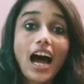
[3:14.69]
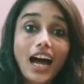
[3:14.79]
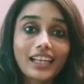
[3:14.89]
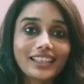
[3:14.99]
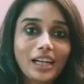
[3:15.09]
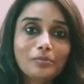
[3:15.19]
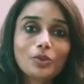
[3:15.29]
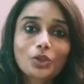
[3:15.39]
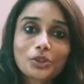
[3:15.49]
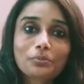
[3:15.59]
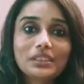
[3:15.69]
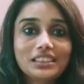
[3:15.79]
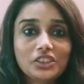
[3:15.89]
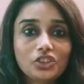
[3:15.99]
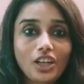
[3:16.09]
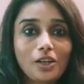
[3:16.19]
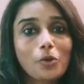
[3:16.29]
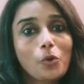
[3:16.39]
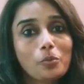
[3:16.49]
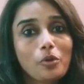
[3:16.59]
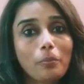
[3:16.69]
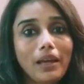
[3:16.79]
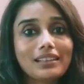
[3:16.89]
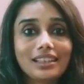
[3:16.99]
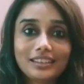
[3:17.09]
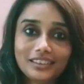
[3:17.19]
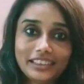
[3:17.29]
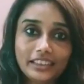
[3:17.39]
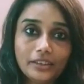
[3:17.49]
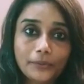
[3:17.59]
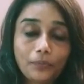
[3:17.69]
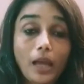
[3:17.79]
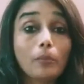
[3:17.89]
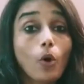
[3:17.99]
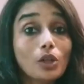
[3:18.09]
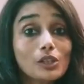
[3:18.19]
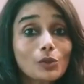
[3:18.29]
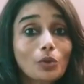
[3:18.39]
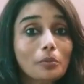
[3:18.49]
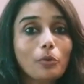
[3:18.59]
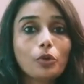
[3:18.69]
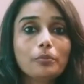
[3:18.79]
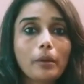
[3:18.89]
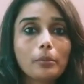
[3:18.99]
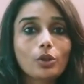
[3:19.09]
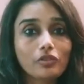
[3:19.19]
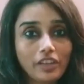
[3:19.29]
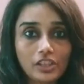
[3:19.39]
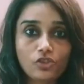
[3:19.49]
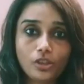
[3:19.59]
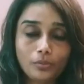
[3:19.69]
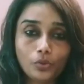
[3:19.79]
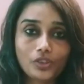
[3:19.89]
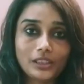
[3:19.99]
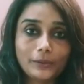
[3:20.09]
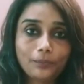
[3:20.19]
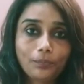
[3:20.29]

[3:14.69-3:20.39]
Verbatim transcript: Hi, I'm Doctor Preeti Shah, a homeopath and a healer. I'm also a board member of H W C.